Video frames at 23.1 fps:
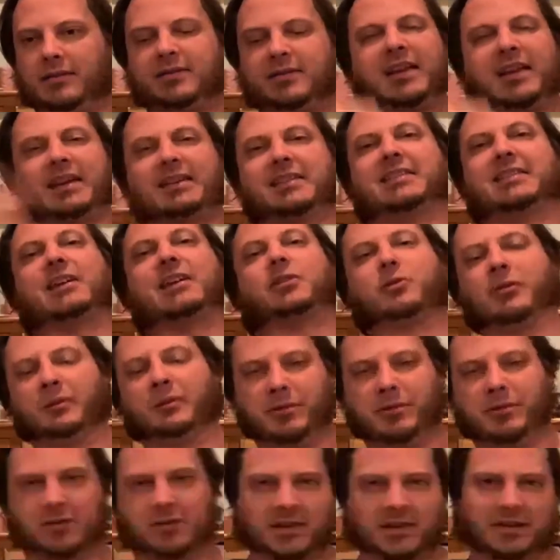say,
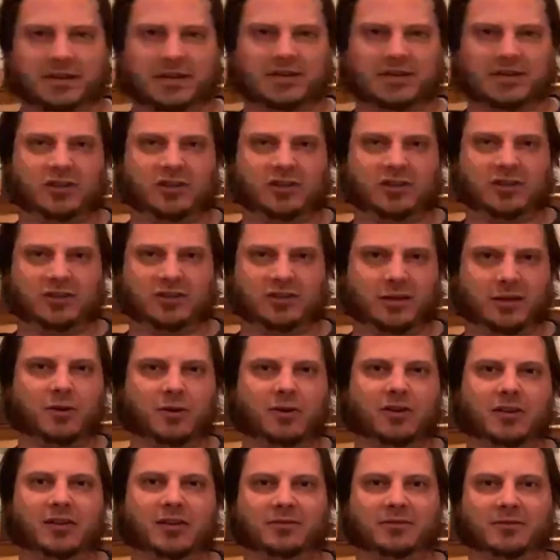sexual abuse in Indigenous
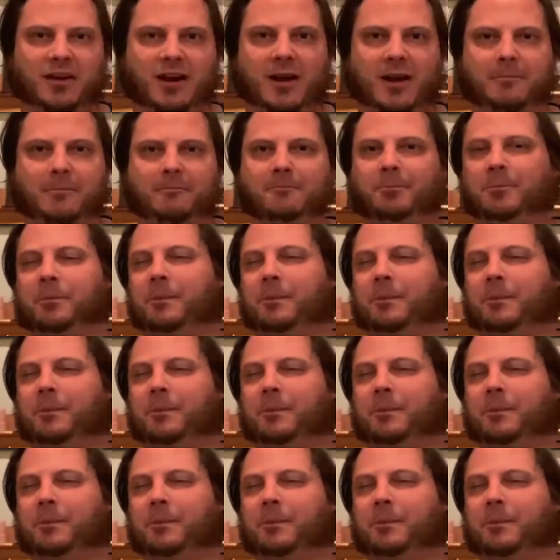communities, right?